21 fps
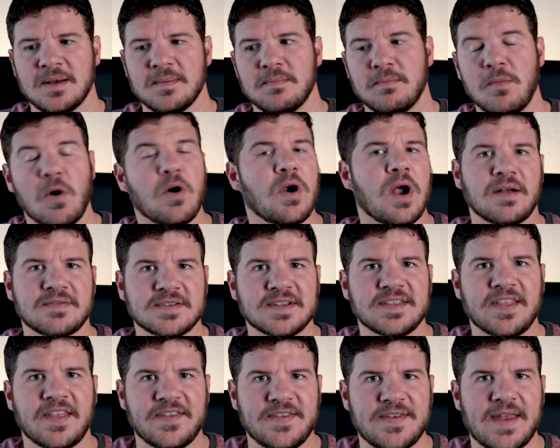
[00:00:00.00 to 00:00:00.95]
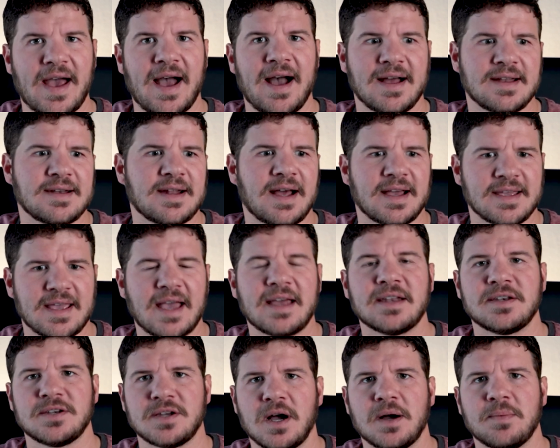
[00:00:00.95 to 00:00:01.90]
More often than not, I
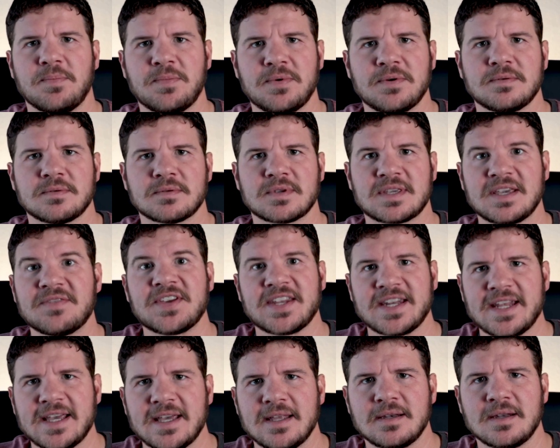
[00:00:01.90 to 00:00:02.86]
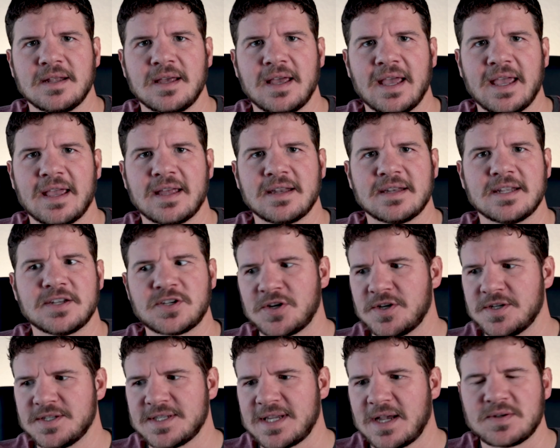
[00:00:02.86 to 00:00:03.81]
end up giving in, and it
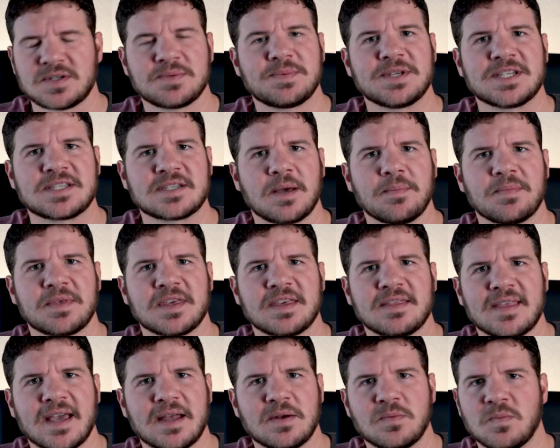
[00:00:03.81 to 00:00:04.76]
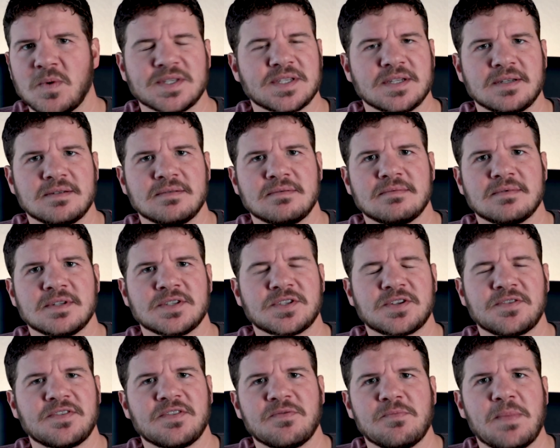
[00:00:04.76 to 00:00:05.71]
turns out to be something that wasn't
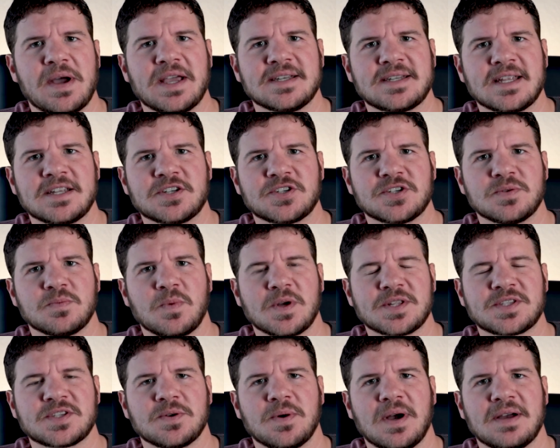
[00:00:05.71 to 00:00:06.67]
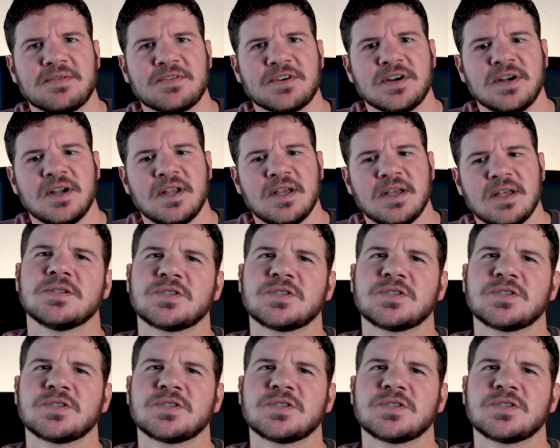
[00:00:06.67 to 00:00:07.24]
deserved of my attention whatsoever.